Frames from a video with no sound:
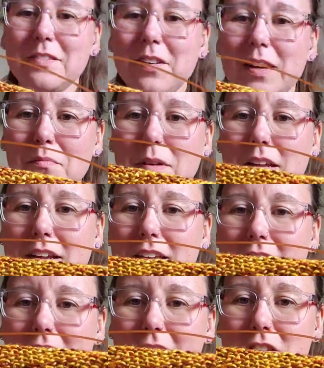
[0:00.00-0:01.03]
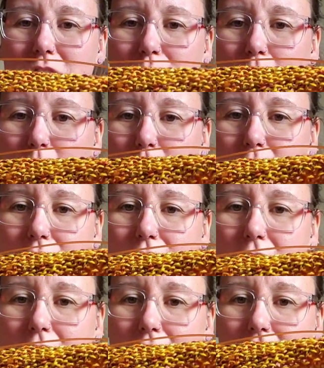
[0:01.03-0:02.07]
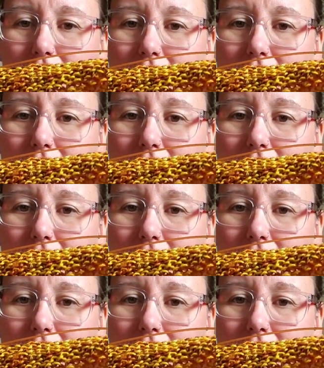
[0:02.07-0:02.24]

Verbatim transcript: wait a minute. There's rows of like